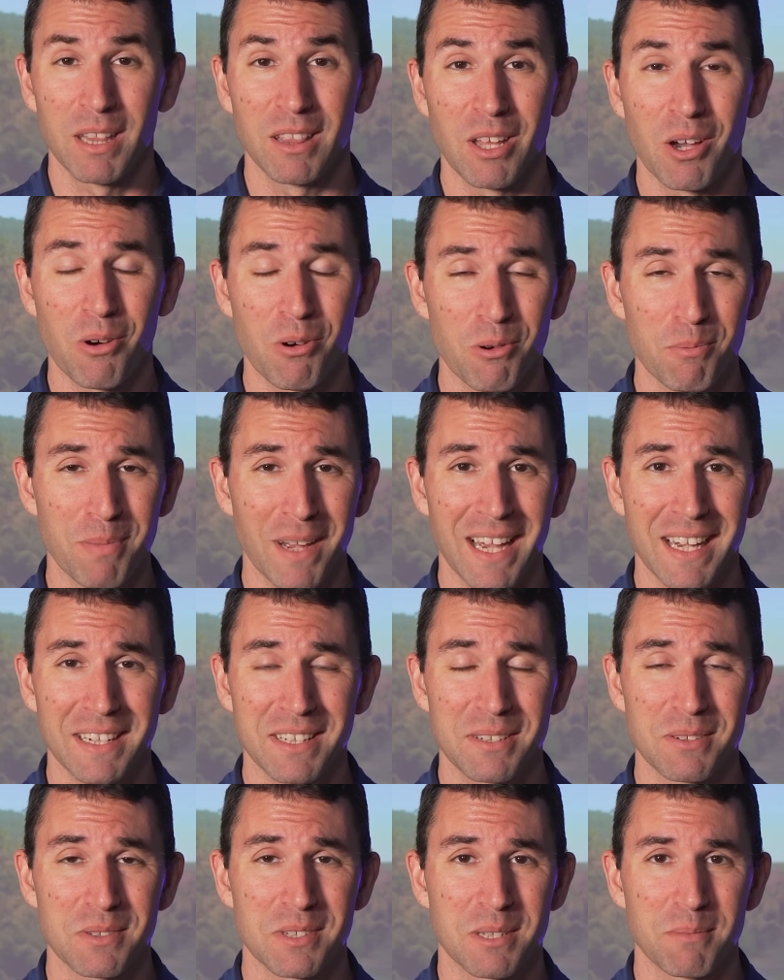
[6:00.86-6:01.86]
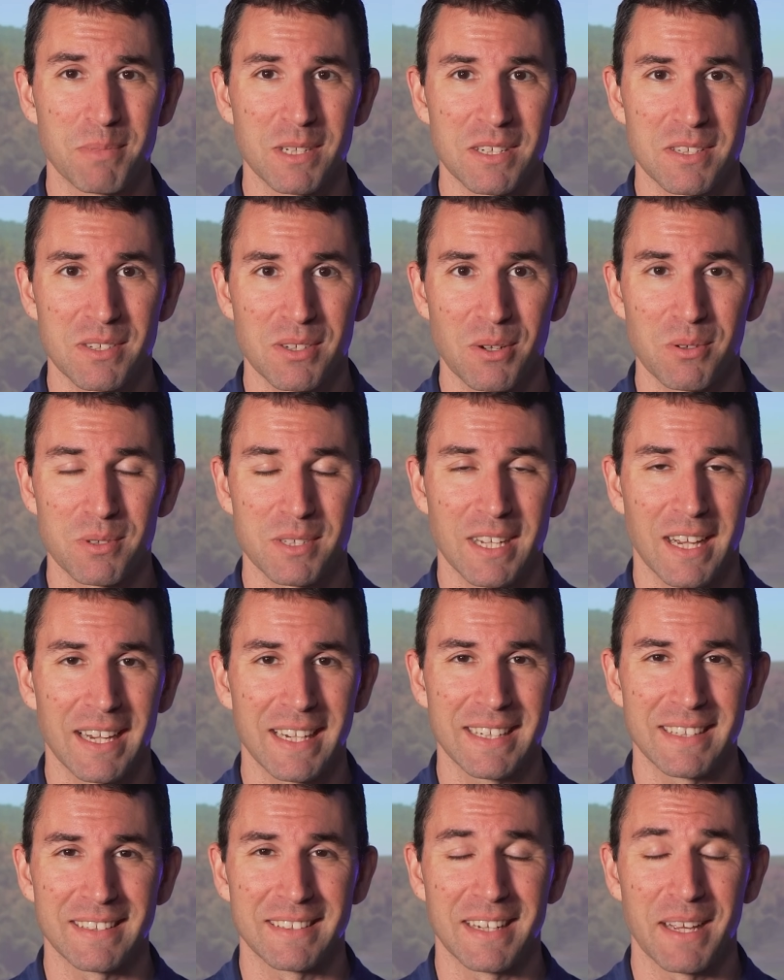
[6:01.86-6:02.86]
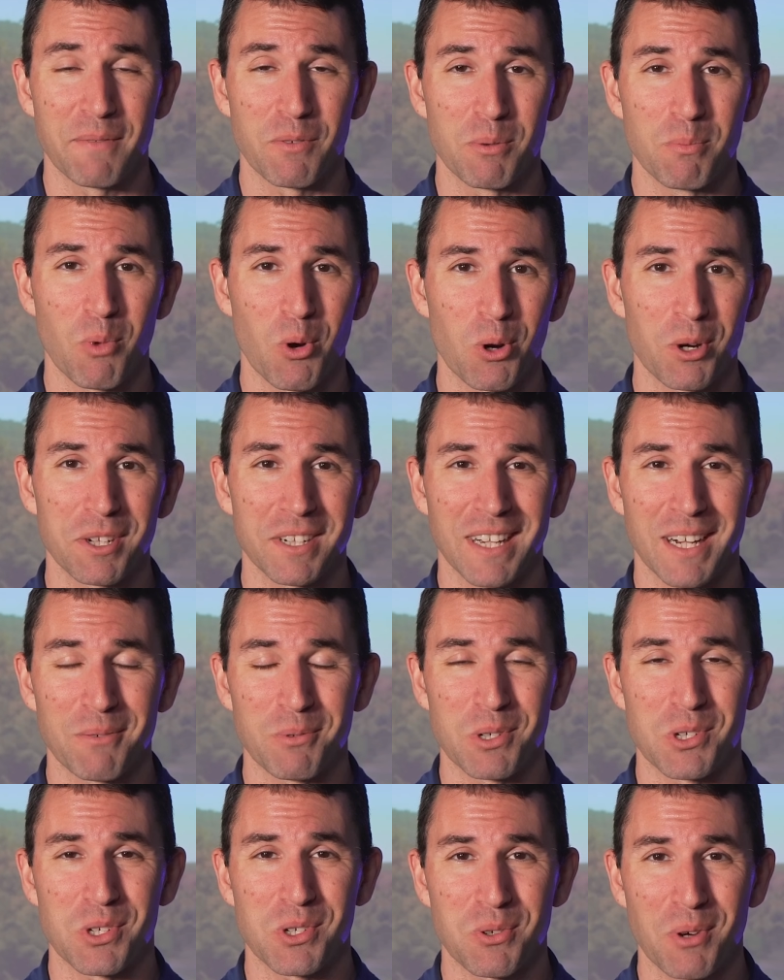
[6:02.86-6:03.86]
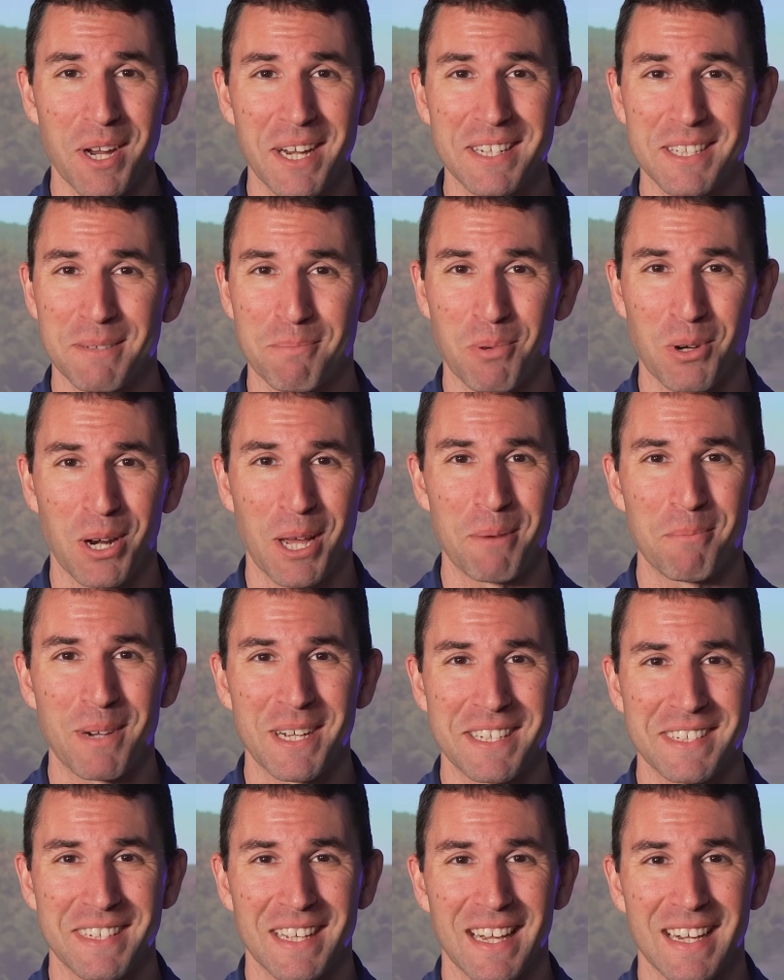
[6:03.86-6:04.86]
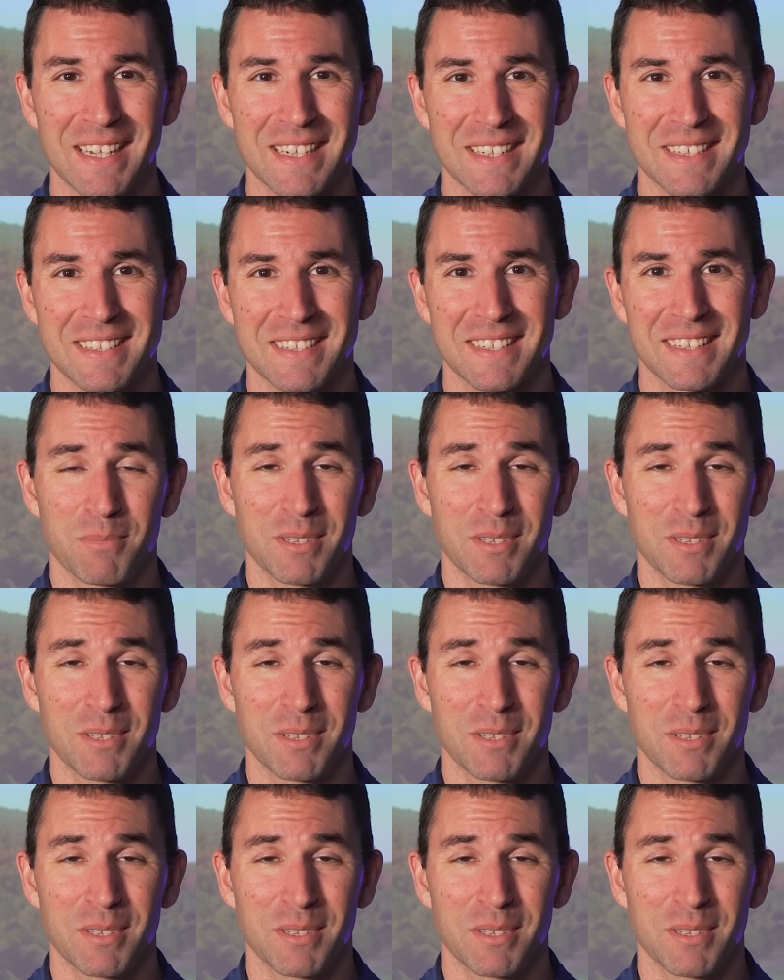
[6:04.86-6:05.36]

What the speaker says: lower back used to be so tight, and every morning I would strain to put on my socks,